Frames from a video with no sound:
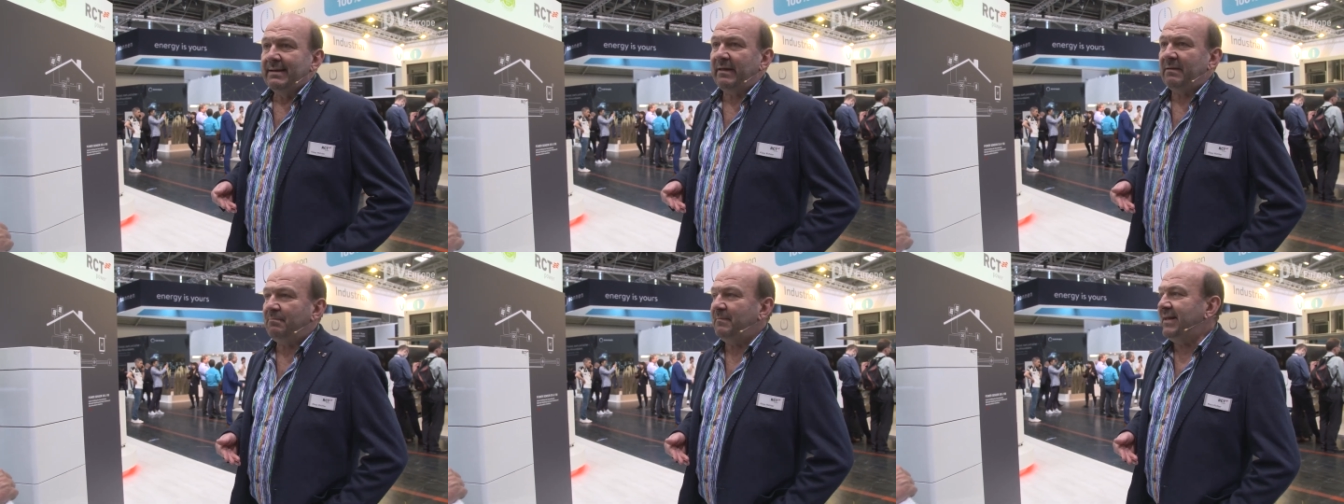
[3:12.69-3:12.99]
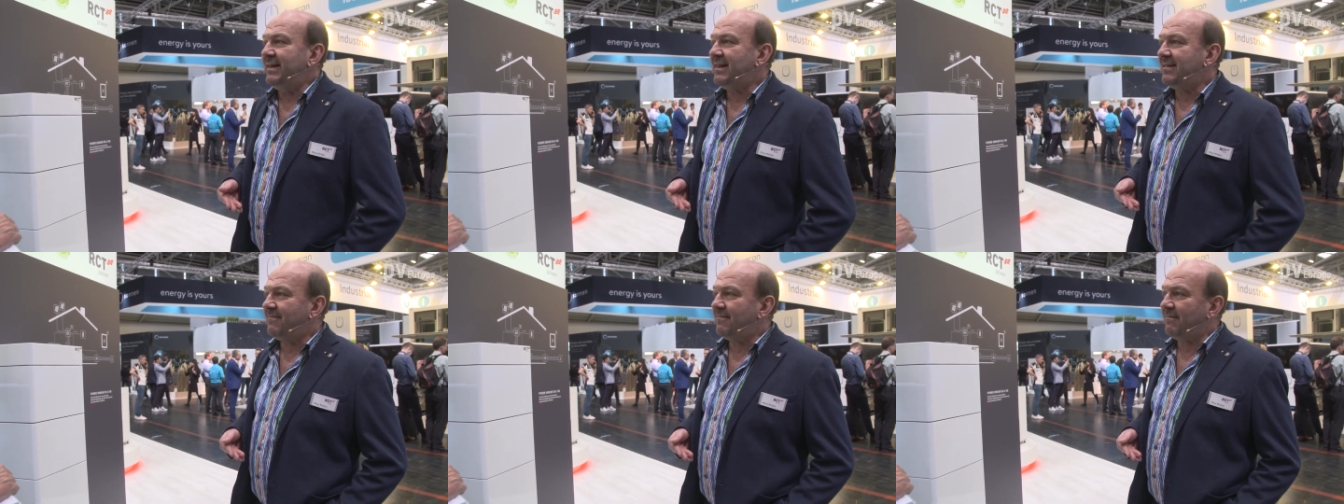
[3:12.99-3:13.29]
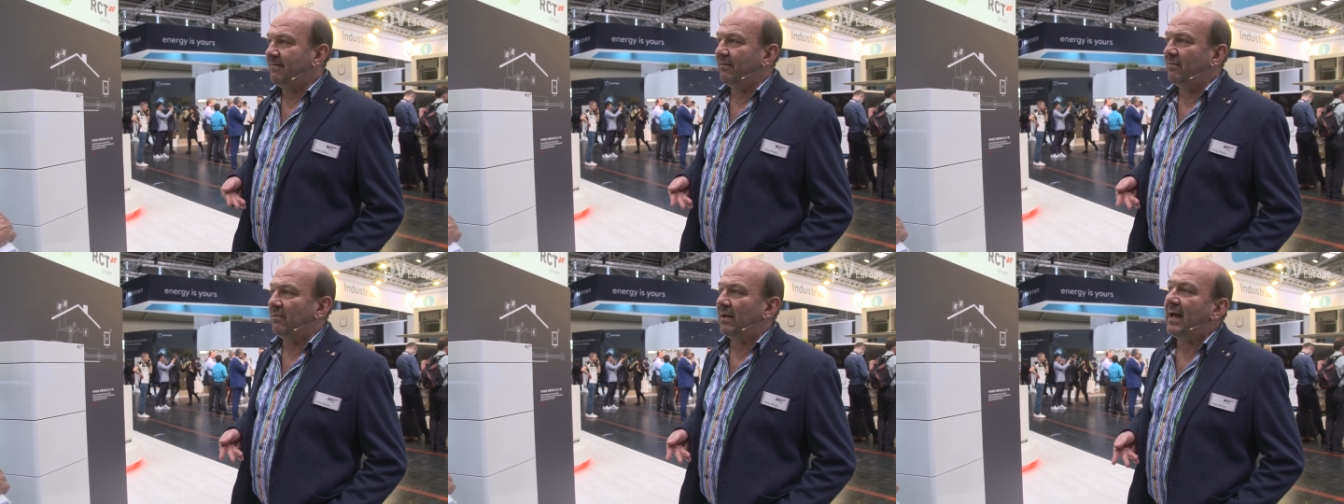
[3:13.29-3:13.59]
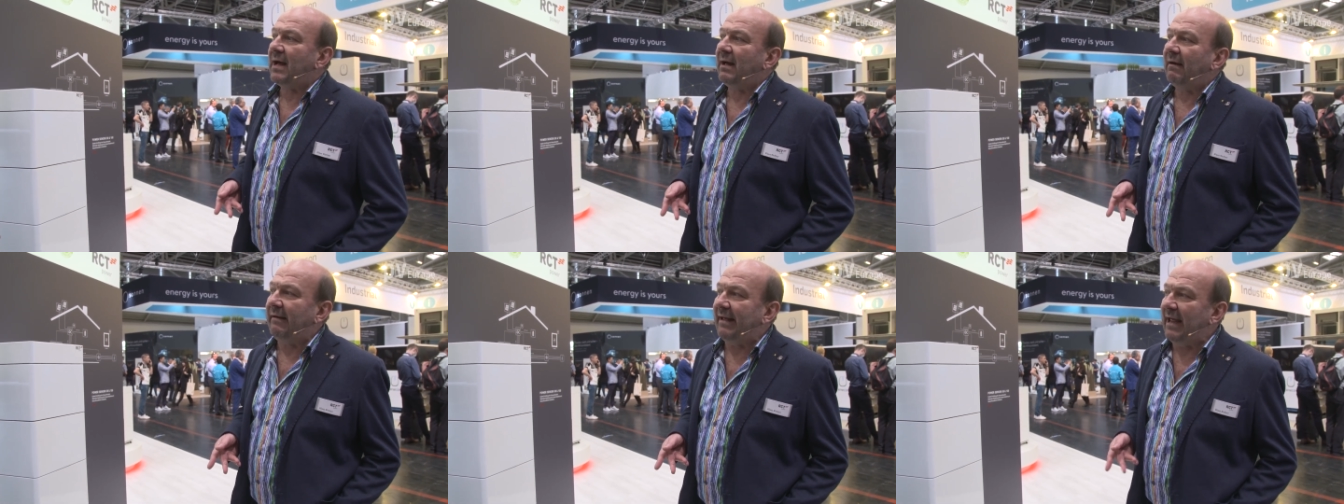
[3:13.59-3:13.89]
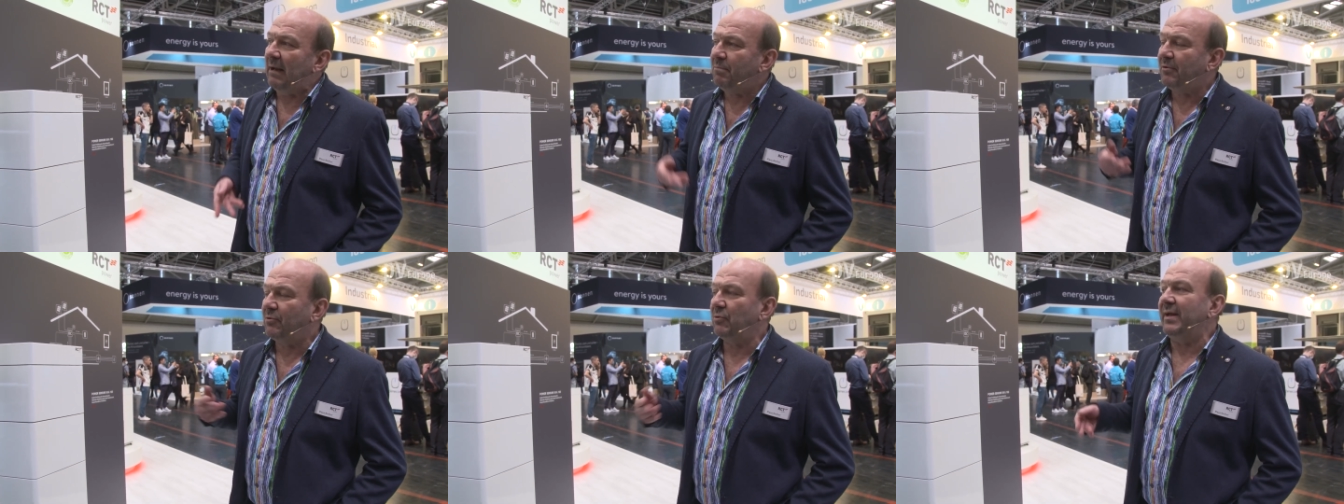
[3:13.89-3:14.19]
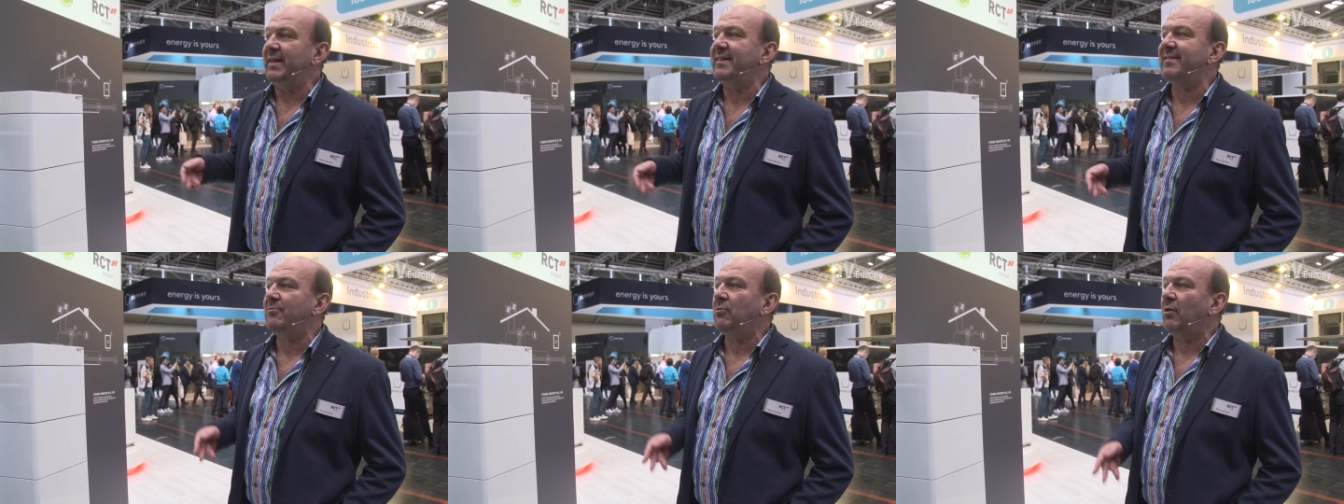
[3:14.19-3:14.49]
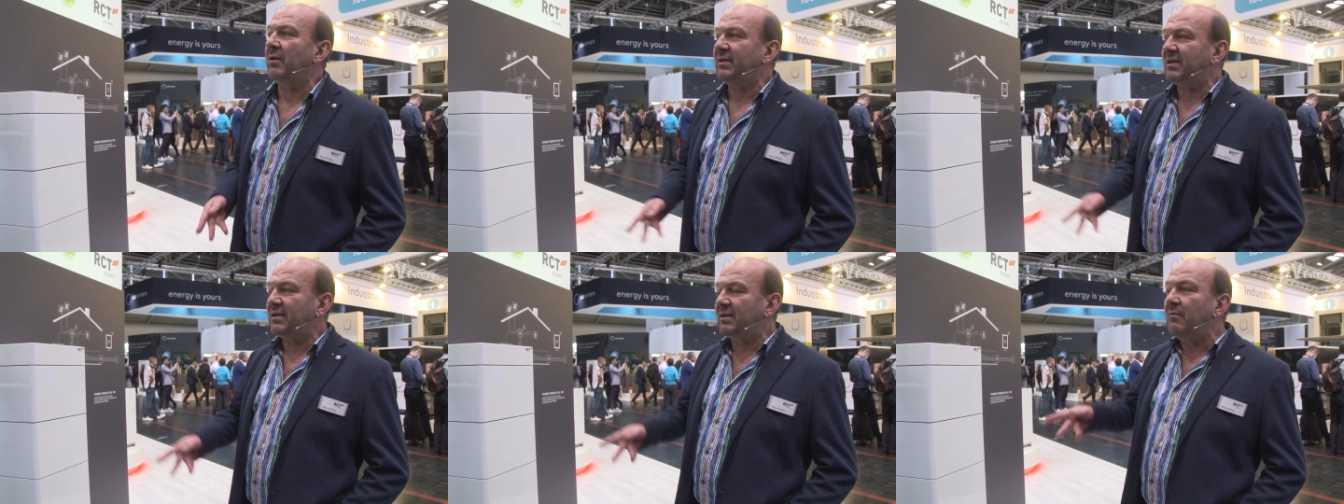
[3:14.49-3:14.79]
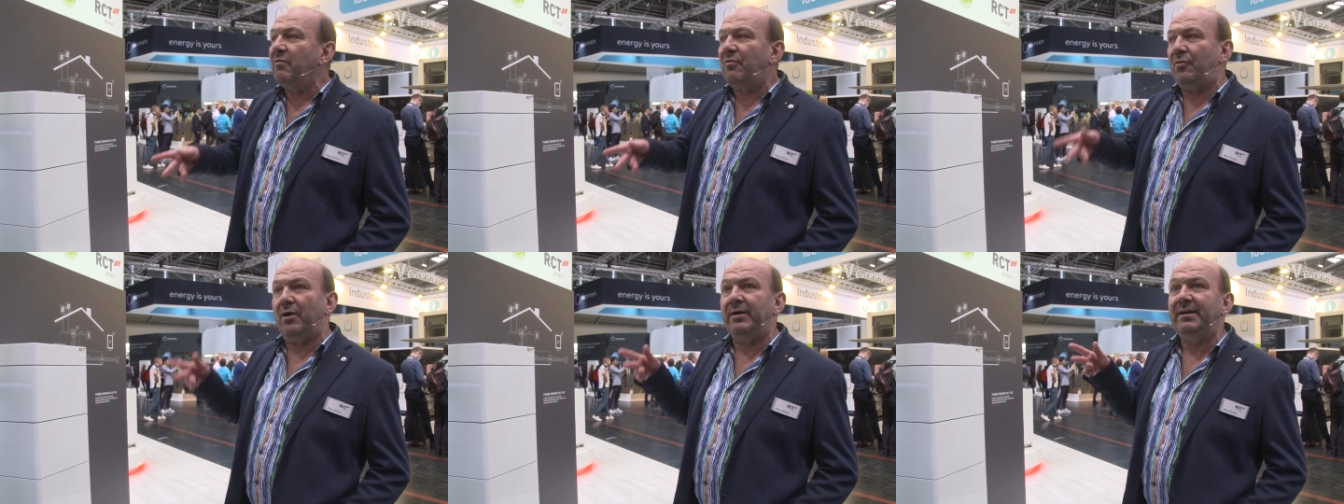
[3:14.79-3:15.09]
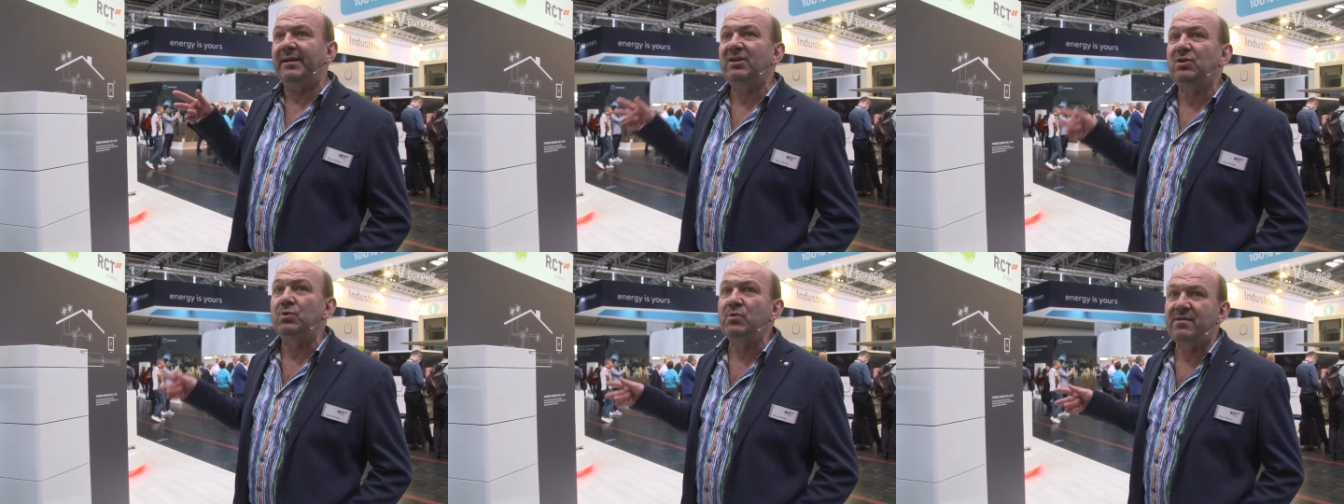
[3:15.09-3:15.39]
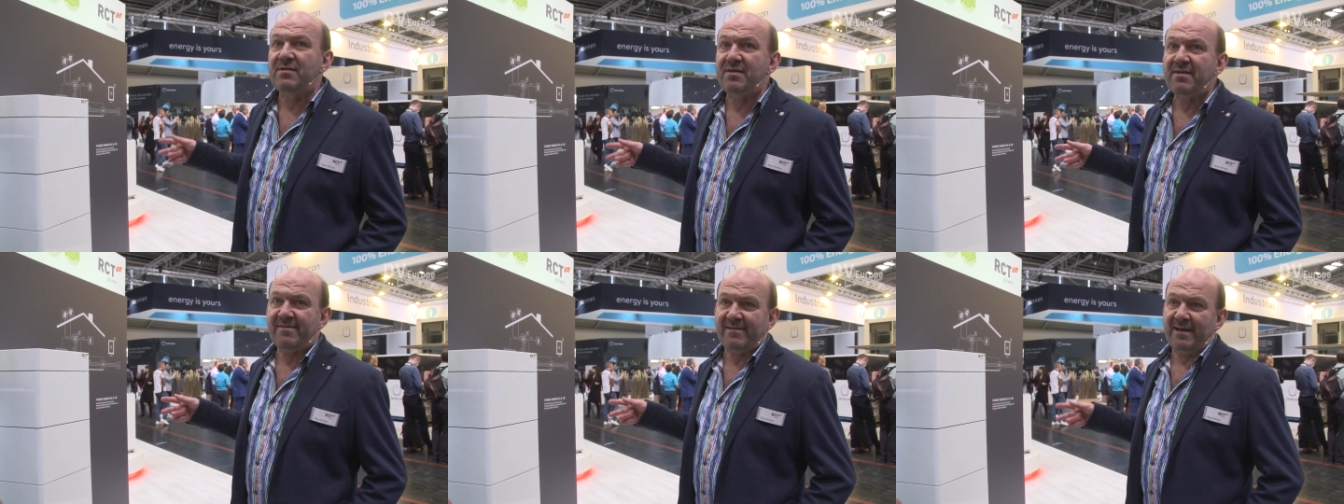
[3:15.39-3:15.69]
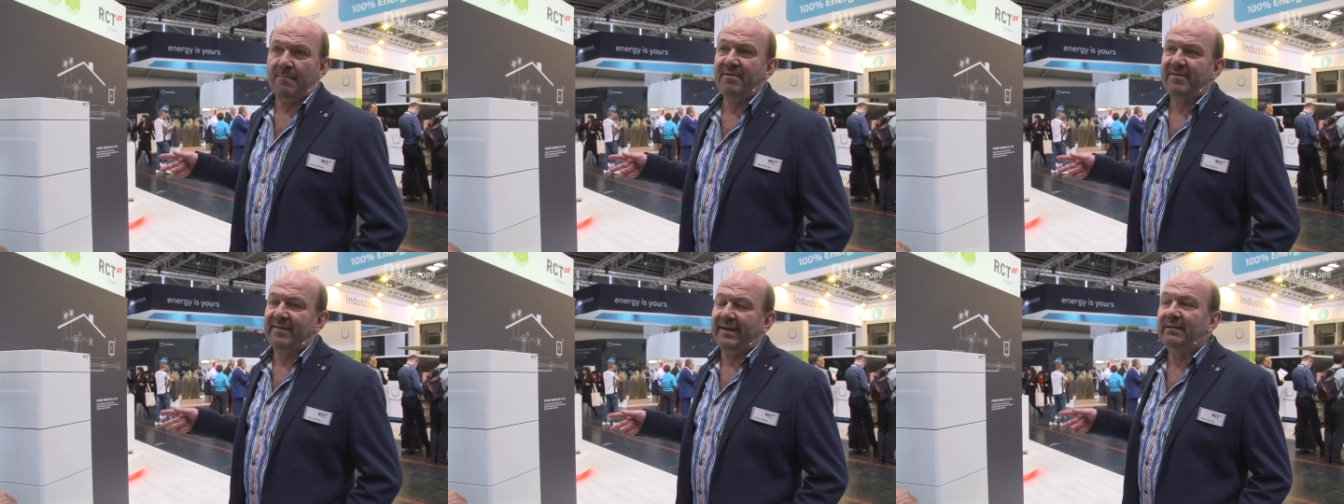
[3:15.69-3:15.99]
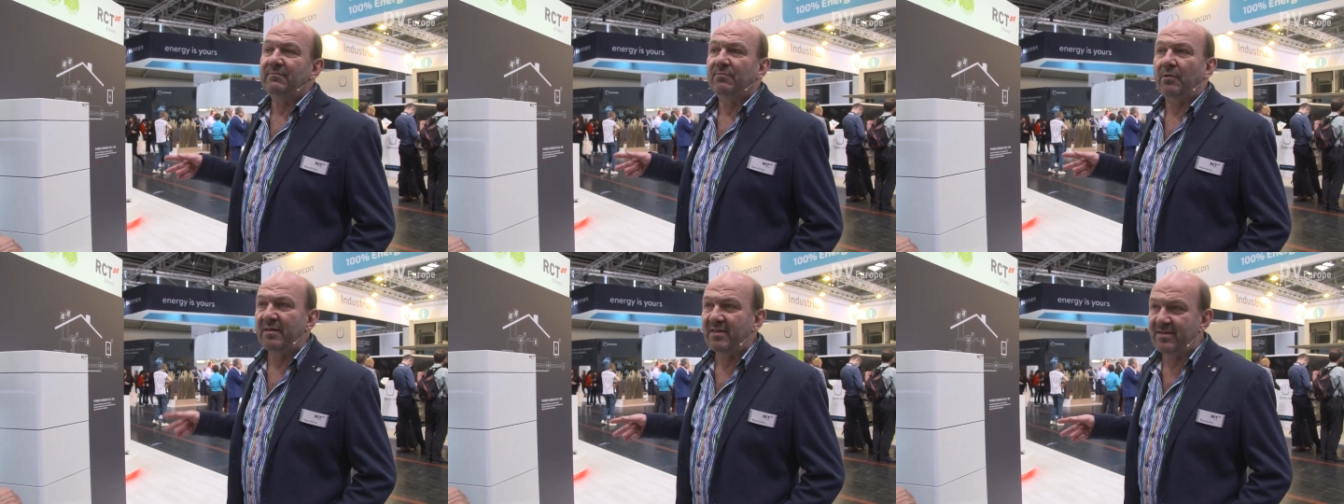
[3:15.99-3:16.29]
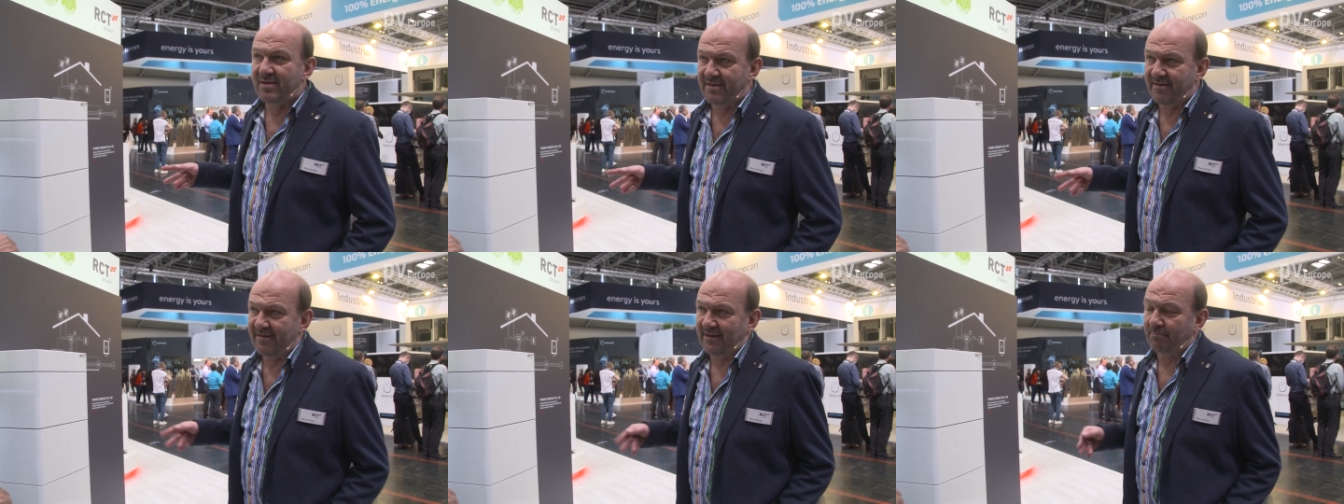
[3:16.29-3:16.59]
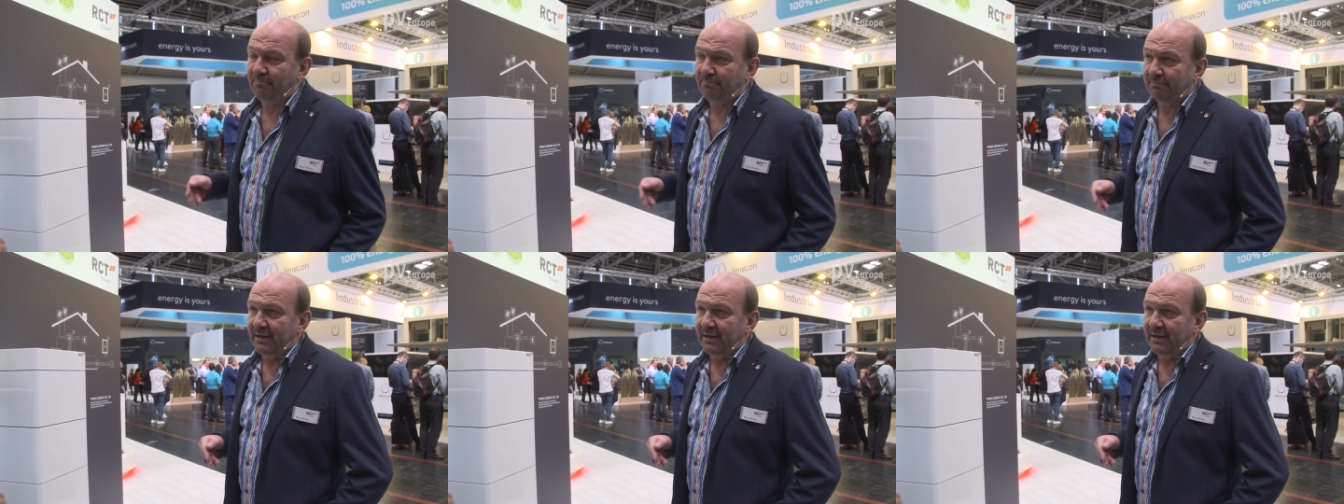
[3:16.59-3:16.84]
That means you are able to install 32 systems in one system,